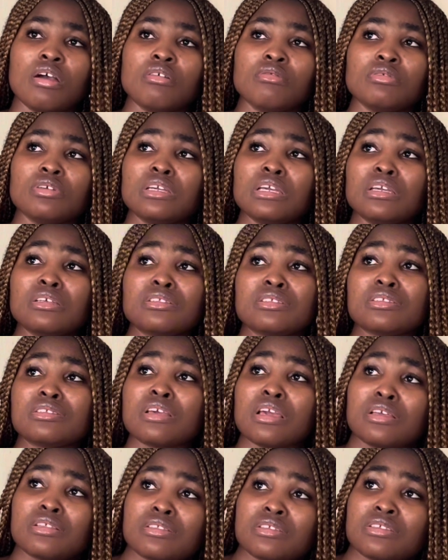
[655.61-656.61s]
It's
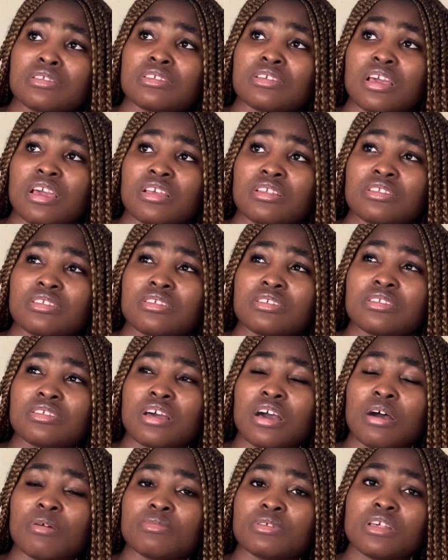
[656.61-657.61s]

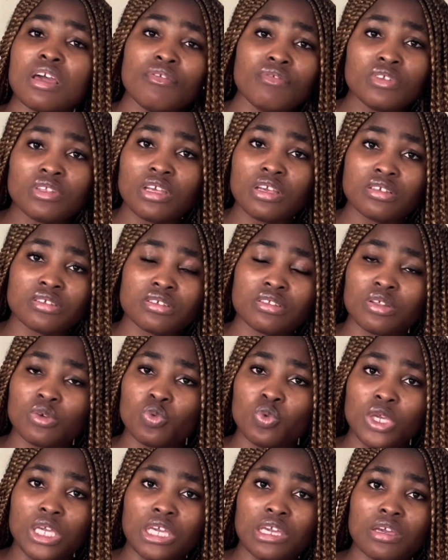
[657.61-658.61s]
7 days in the
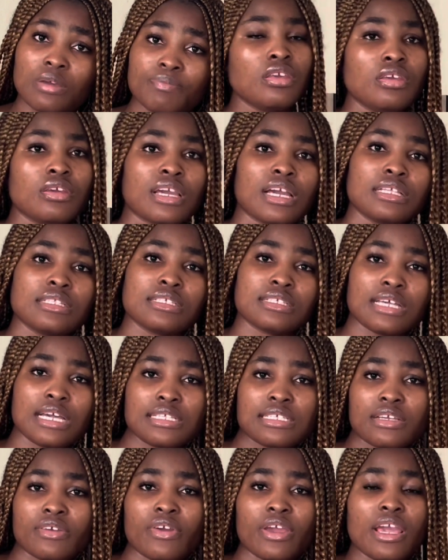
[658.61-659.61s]
week. You can decide
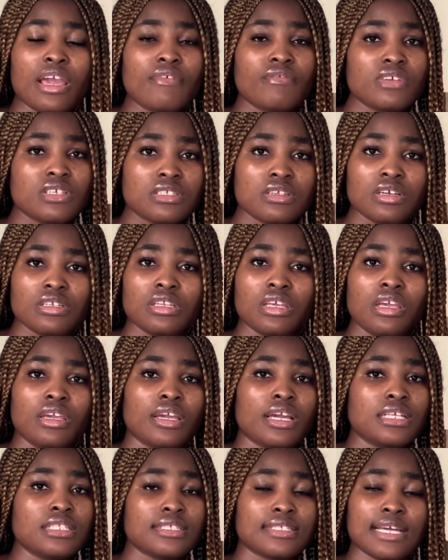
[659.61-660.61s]
to quit every Sunday, you
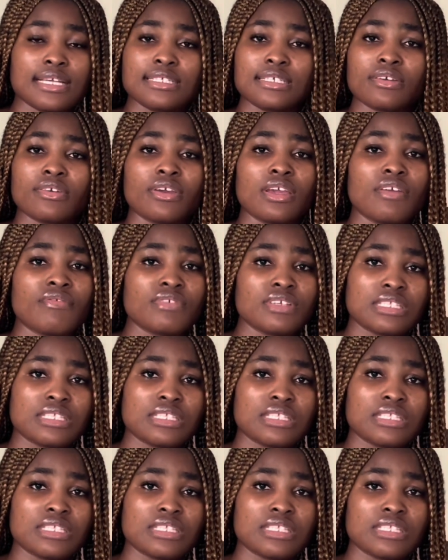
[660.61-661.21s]
can decide to quit every